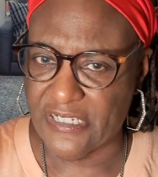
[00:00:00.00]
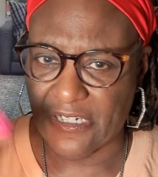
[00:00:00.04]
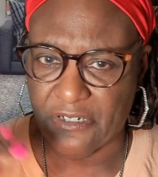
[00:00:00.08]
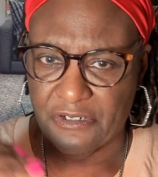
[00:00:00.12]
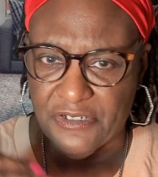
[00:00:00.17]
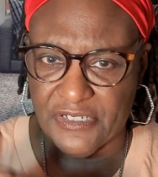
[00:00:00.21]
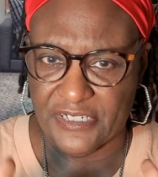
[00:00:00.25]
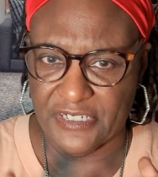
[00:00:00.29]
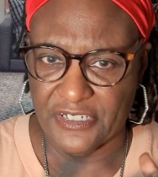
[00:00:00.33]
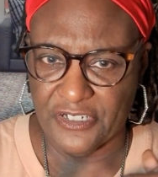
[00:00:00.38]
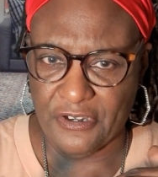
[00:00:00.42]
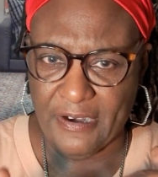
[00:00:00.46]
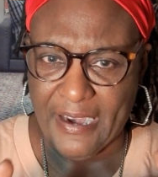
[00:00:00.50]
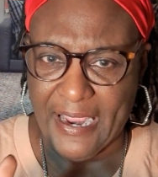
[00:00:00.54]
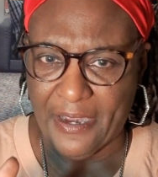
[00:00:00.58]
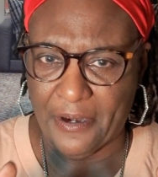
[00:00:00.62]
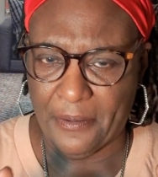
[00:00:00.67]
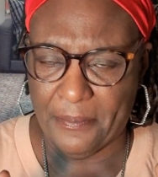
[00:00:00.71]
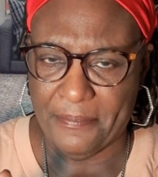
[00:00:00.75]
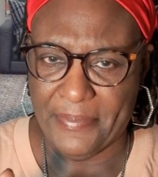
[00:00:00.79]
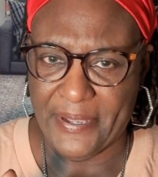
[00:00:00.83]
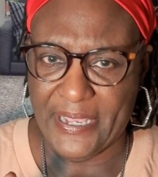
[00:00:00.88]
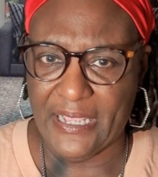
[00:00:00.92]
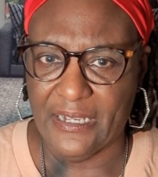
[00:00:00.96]
There's, you're out
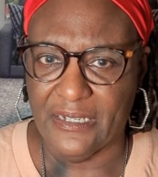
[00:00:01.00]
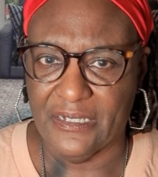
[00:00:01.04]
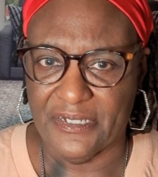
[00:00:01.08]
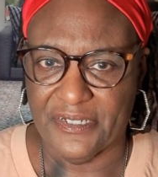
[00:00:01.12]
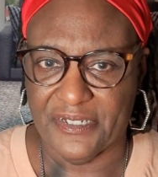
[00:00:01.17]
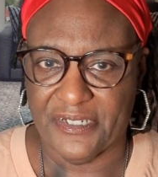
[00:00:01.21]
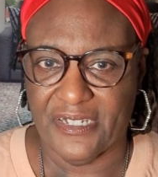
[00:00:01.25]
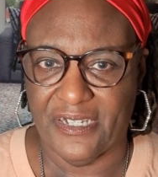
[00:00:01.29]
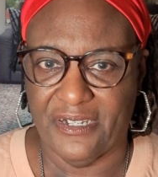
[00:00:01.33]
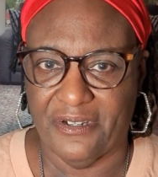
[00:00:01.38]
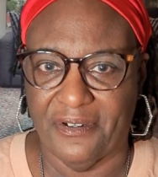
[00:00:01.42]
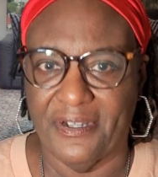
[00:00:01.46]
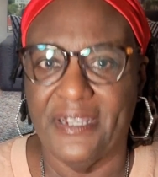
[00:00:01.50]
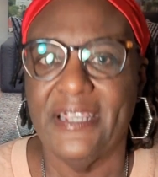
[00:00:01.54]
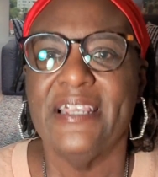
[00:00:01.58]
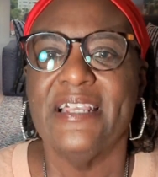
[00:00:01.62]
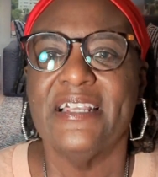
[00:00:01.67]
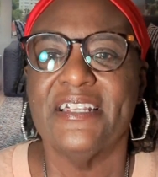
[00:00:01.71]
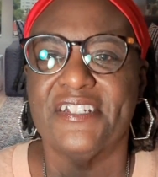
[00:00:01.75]
of balance here.